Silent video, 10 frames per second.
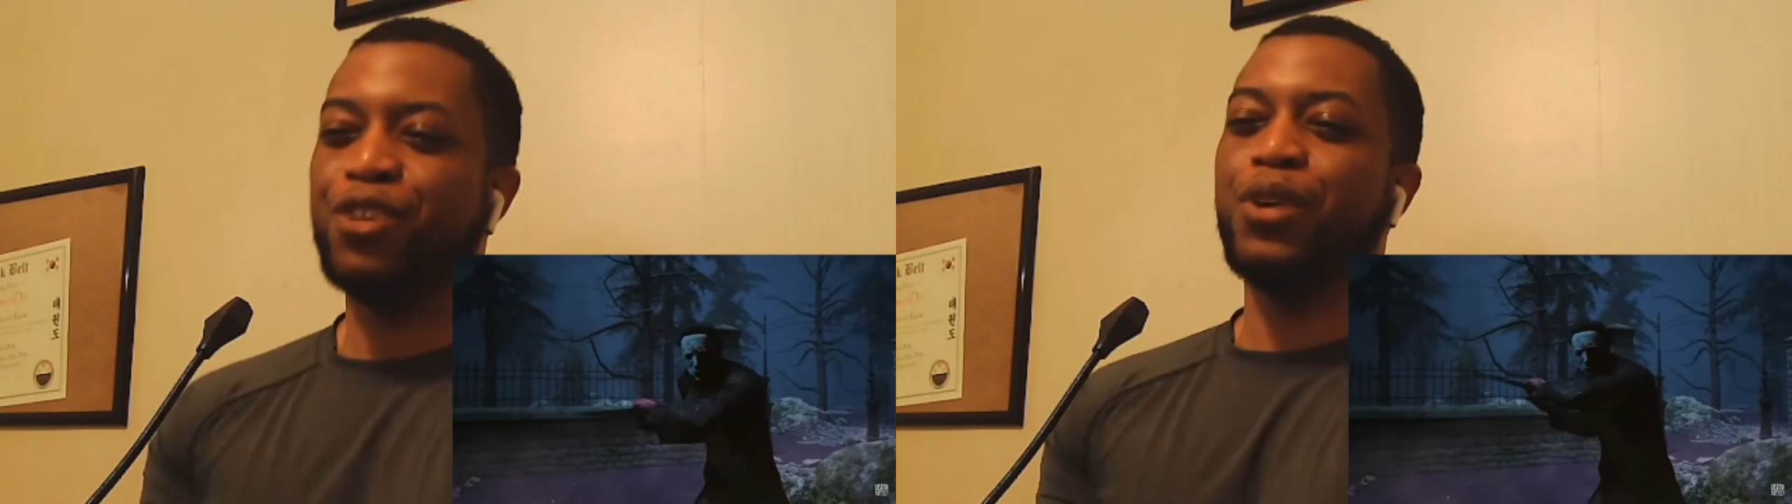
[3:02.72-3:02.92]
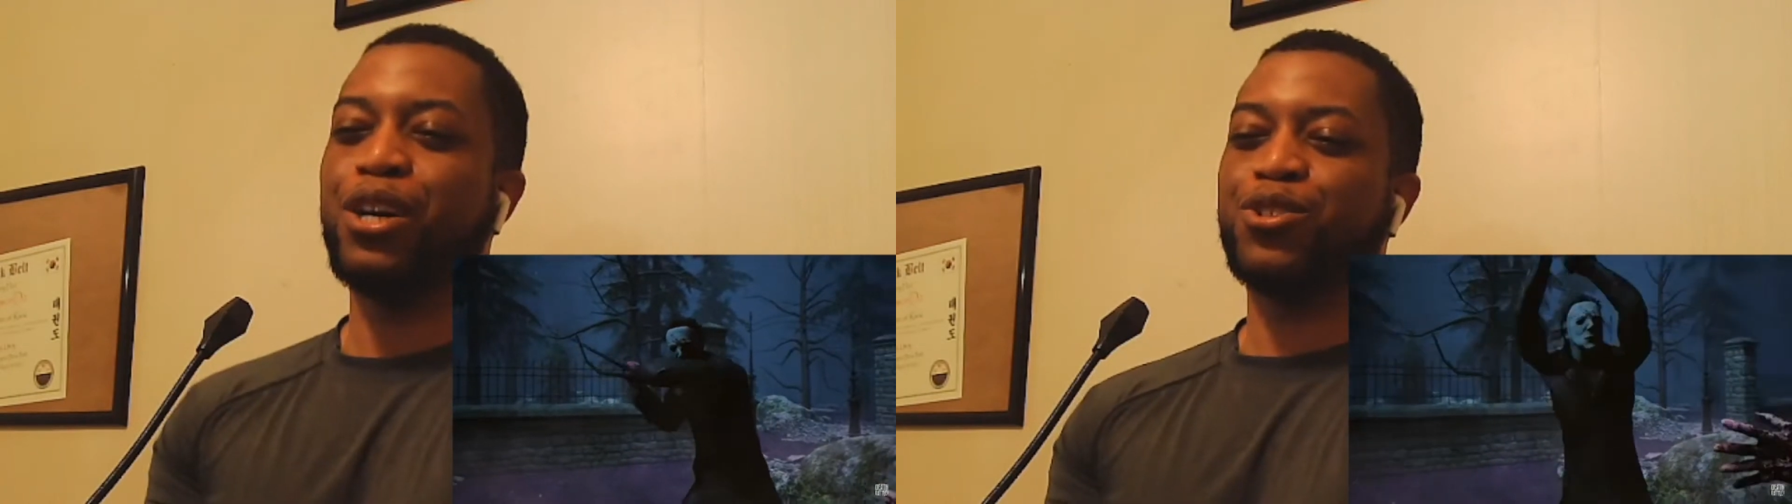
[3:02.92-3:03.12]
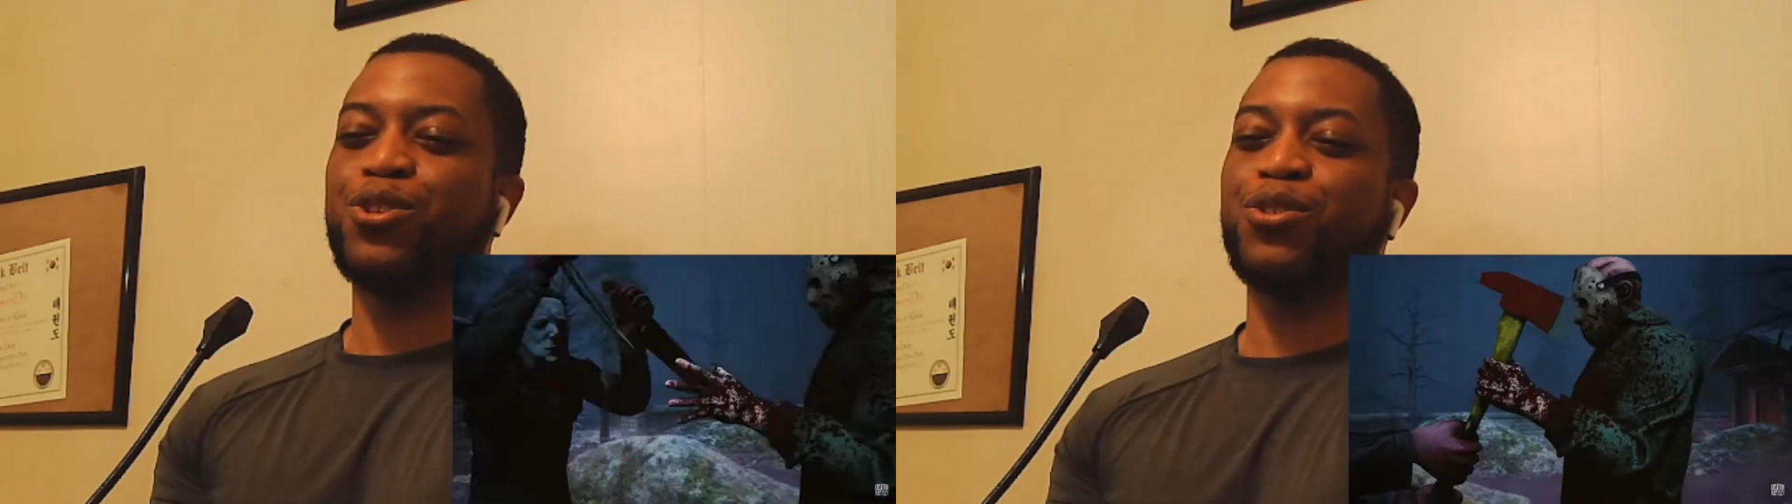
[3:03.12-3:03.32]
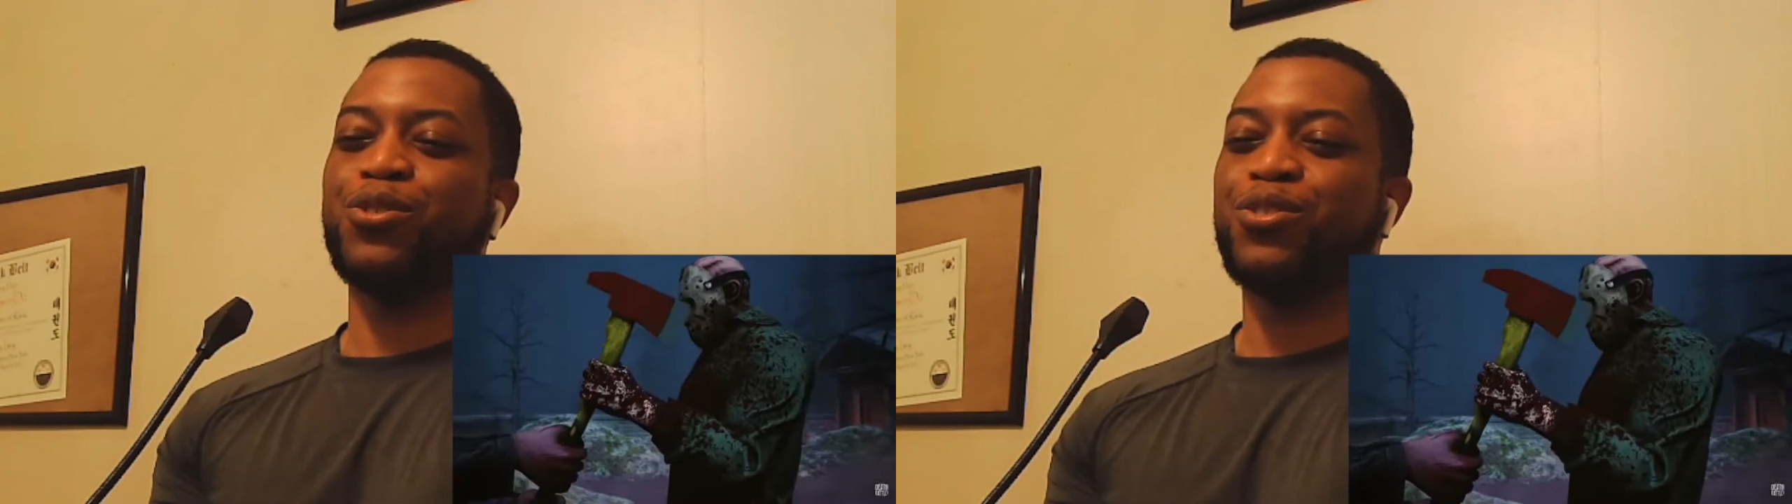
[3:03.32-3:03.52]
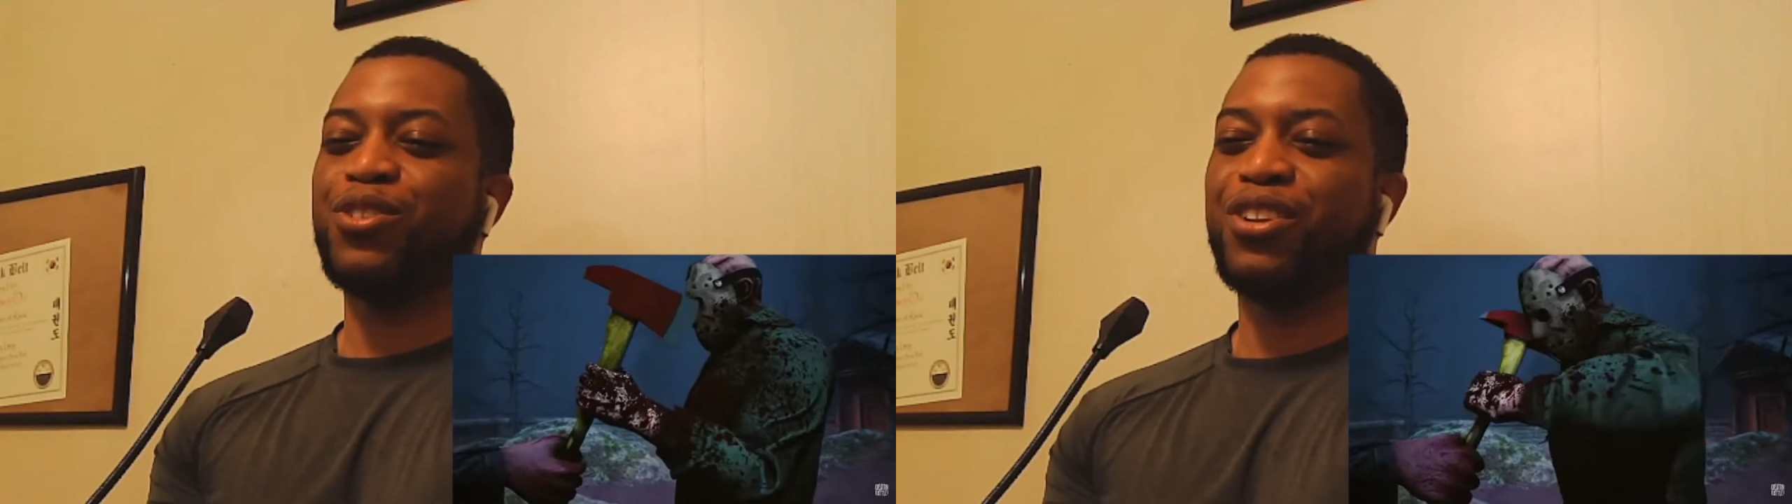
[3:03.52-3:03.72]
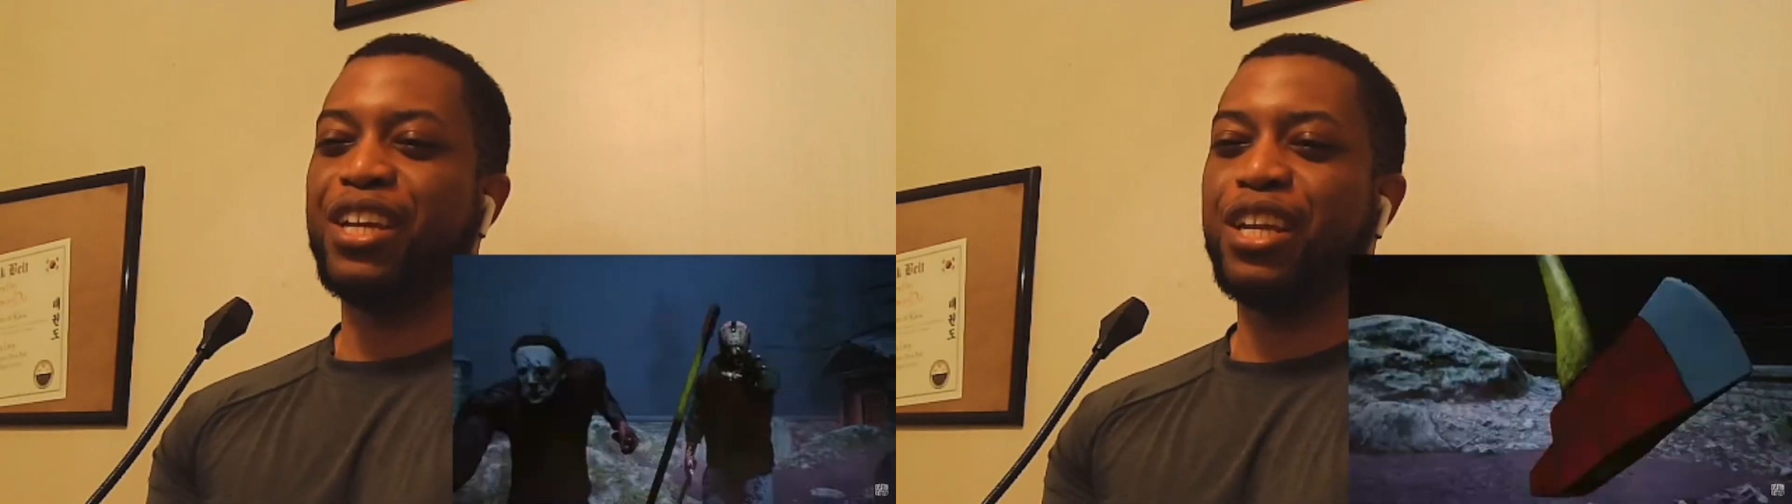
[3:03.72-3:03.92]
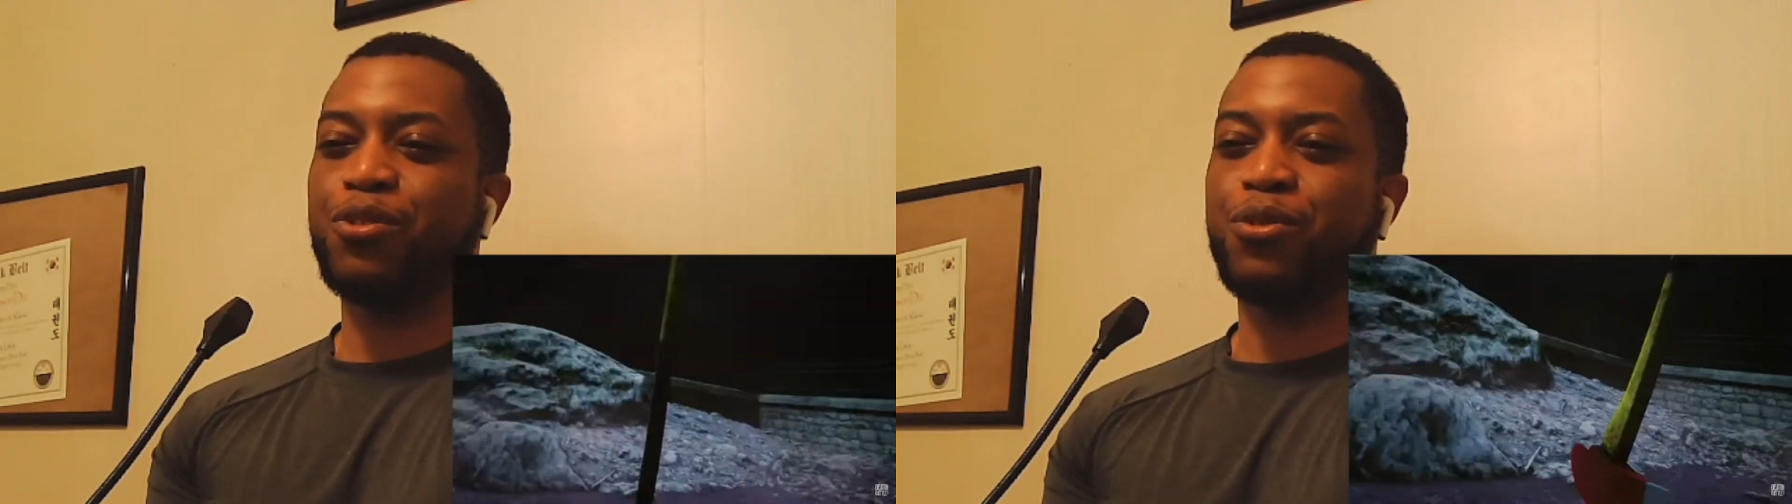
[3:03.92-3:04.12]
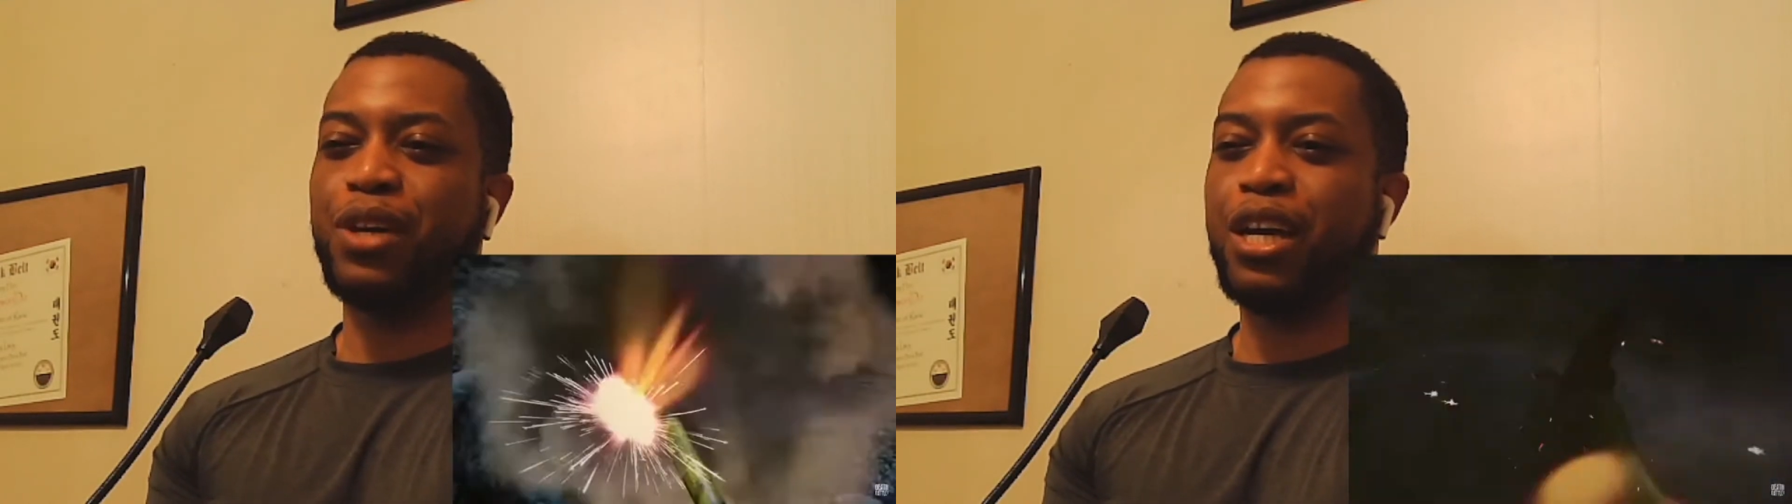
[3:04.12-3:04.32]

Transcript: that was something, something like that was going